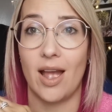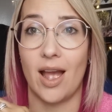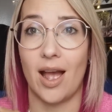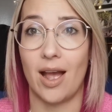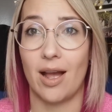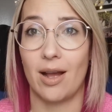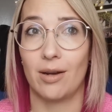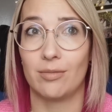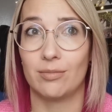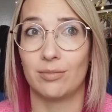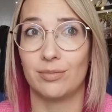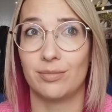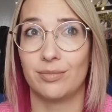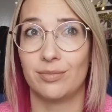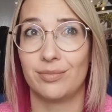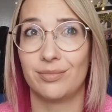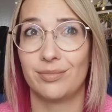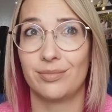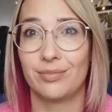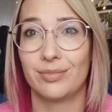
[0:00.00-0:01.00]
Yeah,
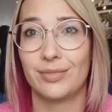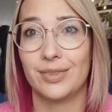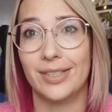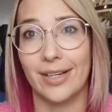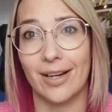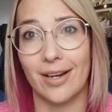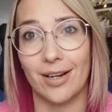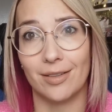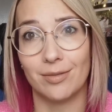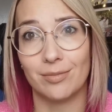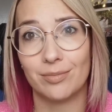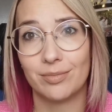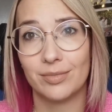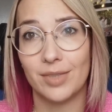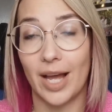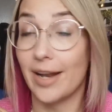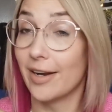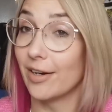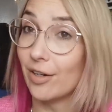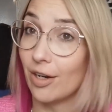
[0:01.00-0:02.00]

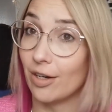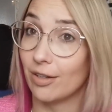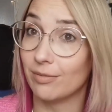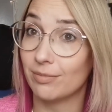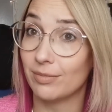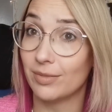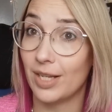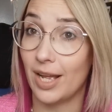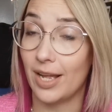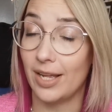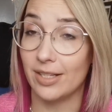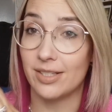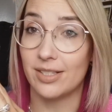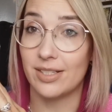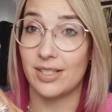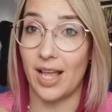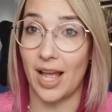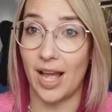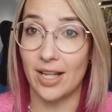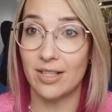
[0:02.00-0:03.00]
I don't know. It
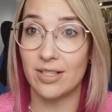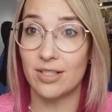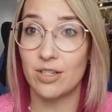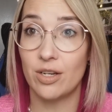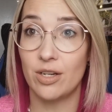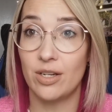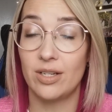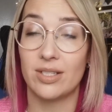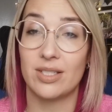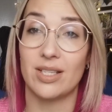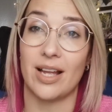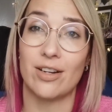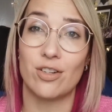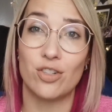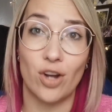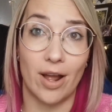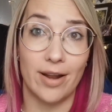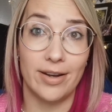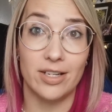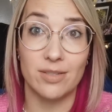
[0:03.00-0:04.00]
sounds good. It's like
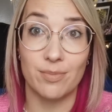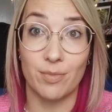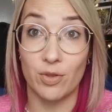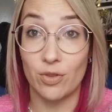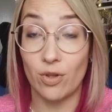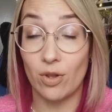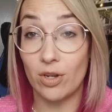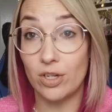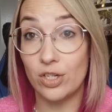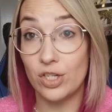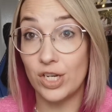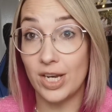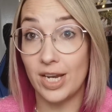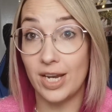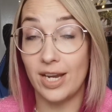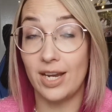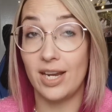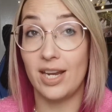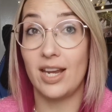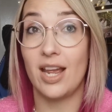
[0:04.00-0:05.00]
Chinese
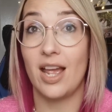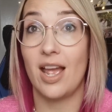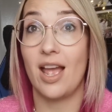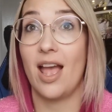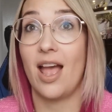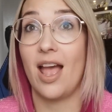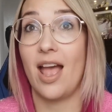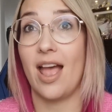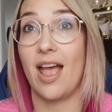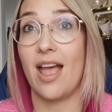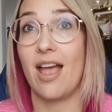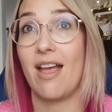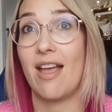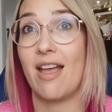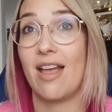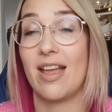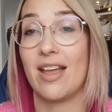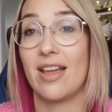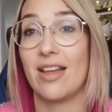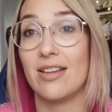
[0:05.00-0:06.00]
mythology,
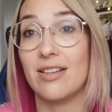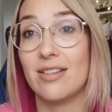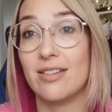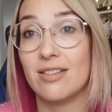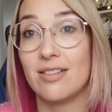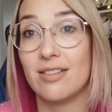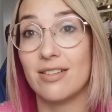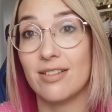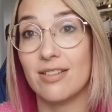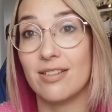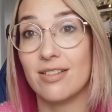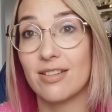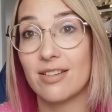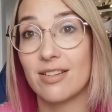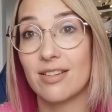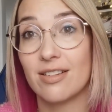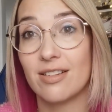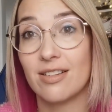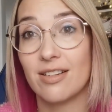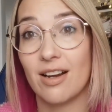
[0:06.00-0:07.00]
and
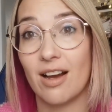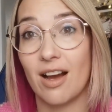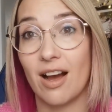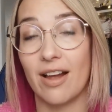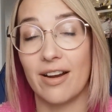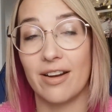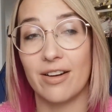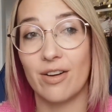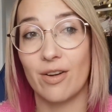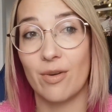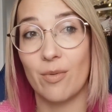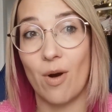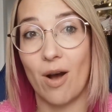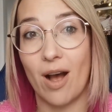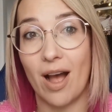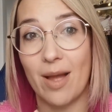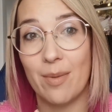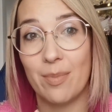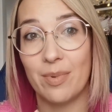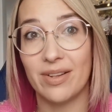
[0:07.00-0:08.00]
I don't know
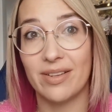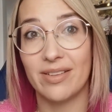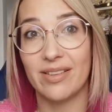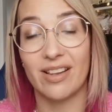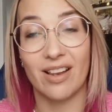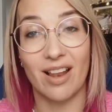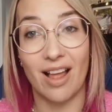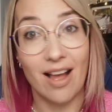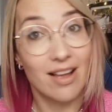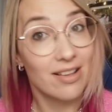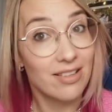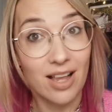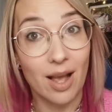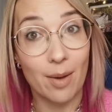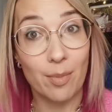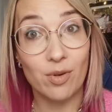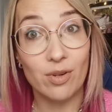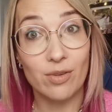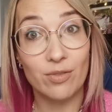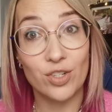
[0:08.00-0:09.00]
why, but the last
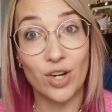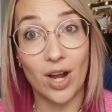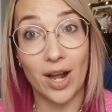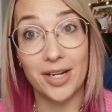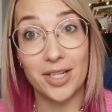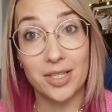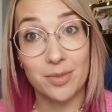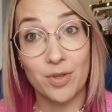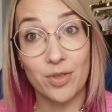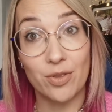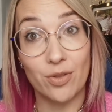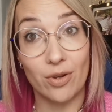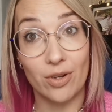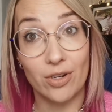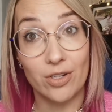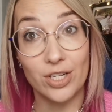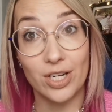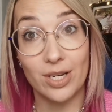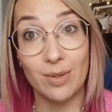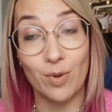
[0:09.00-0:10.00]
couple of Chinese
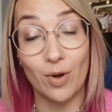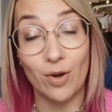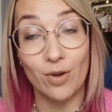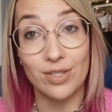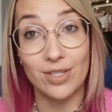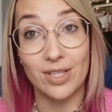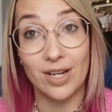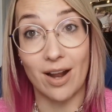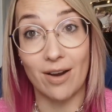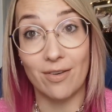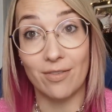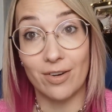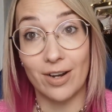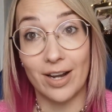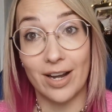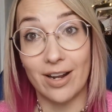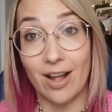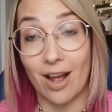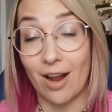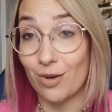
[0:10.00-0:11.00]
mythology books that I've
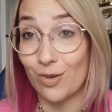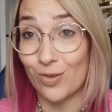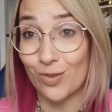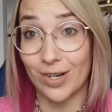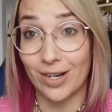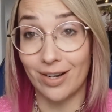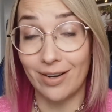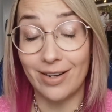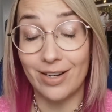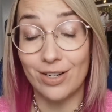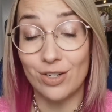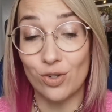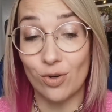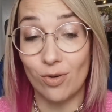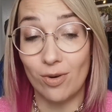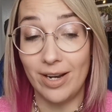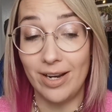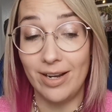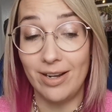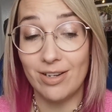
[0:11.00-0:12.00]
read I really
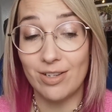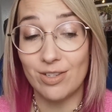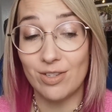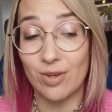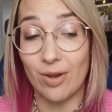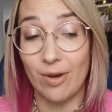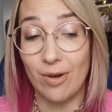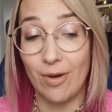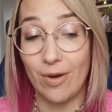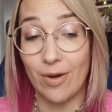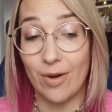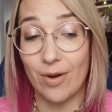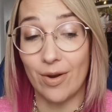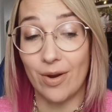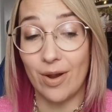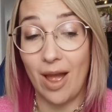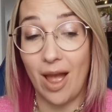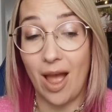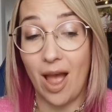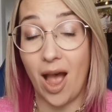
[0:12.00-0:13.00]
enjoyed, so
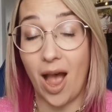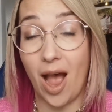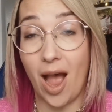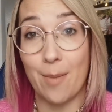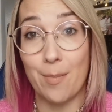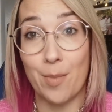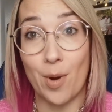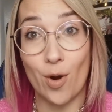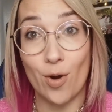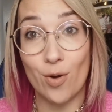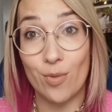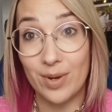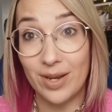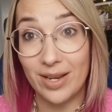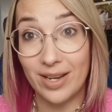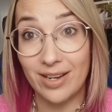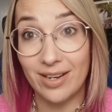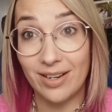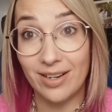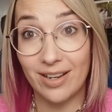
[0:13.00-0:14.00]
I'm
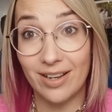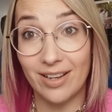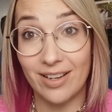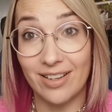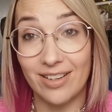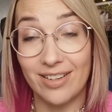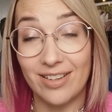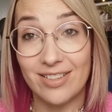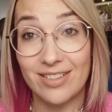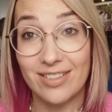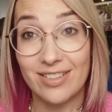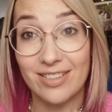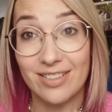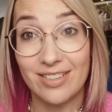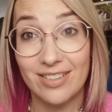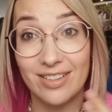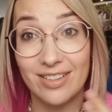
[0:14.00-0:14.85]
hoping it,